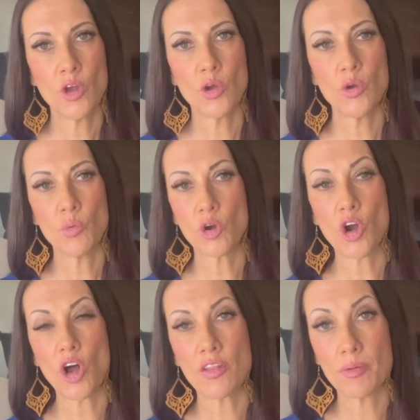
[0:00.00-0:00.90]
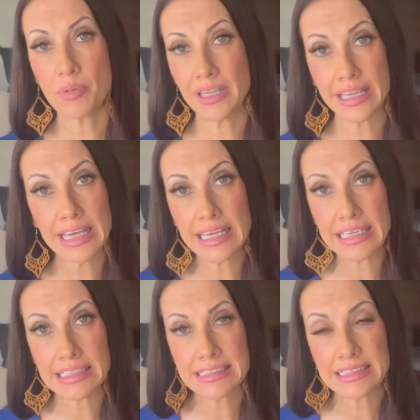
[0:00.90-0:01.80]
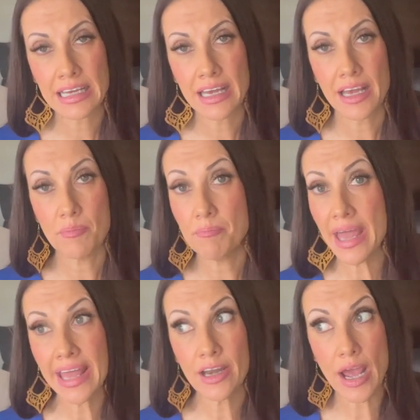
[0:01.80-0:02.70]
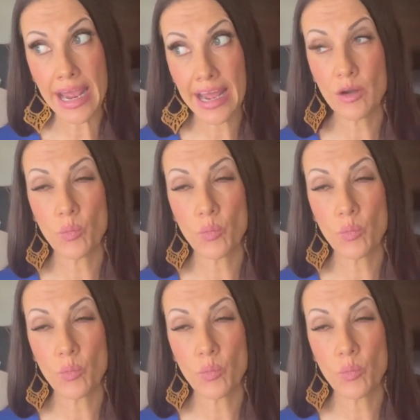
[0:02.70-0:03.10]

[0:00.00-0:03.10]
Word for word: who will call the police, men and